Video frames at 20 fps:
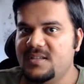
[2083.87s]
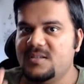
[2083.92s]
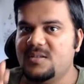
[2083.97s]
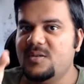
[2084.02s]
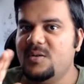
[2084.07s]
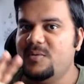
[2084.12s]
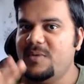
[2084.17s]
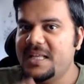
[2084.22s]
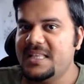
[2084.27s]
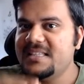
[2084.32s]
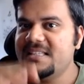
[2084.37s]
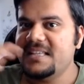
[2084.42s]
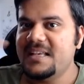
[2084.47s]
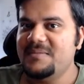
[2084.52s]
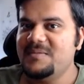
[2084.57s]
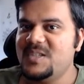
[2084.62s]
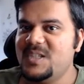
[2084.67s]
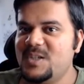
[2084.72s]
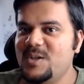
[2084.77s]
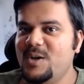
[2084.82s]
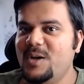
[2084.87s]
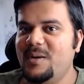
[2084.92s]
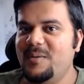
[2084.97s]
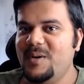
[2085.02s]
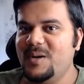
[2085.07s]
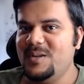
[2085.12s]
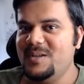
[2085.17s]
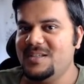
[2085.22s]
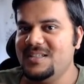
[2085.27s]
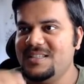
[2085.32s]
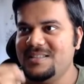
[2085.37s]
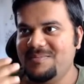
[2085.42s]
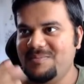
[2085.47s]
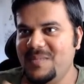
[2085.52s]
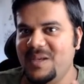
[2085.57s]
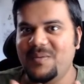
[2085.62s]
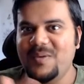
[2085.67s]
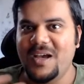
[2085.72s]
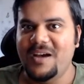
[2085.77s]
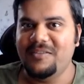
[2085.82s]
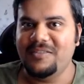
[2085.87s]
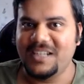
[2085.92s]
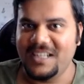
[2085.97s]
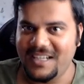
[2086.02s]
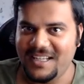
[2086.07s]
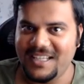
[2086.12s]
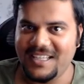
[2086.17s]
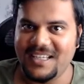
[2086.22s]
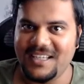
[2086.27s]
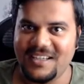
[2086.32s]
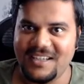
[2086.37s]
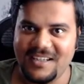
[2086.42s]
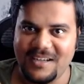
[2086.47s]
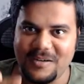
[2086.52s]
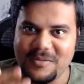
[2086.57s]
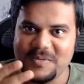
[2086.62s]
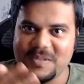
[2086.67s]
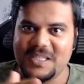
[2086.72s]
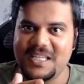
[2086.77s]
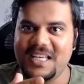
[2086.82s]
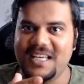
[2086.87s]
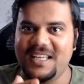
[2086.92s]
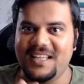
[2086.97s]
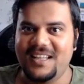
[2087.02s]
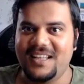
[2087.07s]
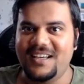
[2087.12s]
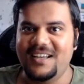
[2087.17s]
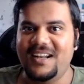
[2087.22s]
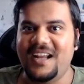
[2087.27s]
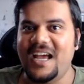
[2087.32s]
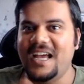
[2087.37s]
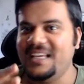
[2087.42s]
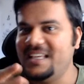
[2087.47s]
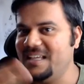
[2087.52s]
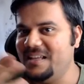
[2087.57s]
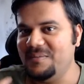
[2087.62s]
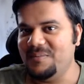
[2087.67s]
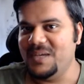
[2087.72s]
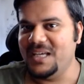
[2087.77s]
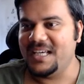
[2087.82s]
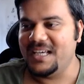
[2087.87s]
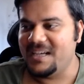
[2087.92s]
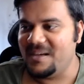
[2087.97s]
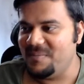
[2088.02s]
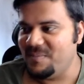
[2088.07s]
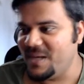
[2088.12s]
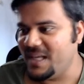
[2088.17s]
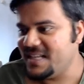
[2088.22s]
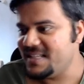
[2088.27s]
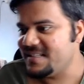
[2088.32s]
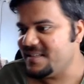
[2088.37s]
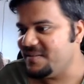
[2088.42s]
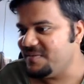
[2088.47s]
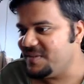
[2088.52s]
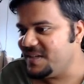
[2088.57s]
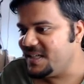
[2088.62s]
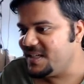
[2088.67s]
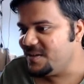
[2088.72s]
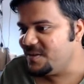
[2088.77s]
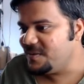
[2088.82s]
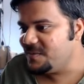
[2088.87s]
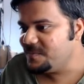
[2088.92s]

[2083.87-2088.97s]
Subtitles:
So once I'm sure about this, maybe after a year of staying there, I can make a comparison video.